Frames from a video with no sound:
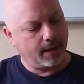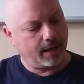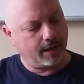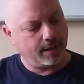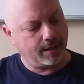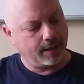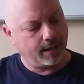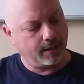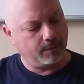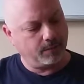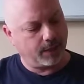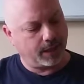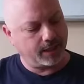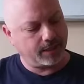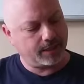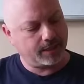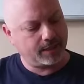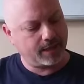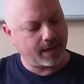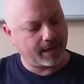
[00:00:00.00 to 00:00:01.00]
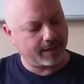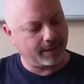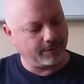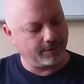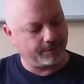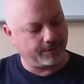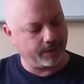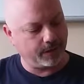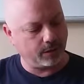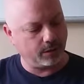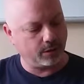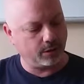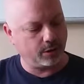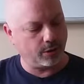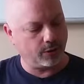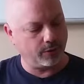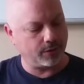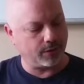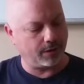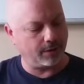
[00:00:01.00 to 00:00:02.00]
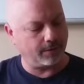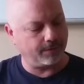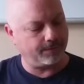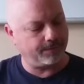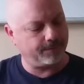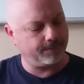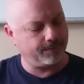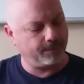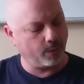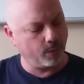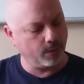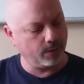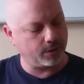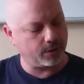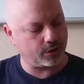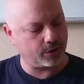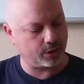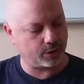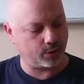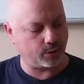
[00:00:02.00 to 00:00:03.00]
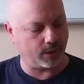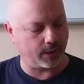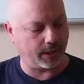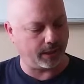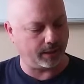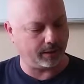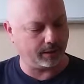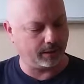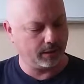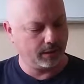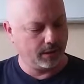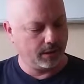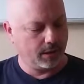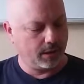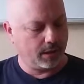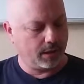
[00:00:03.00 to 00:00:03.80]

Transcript: and then my second finger goes on the fourth string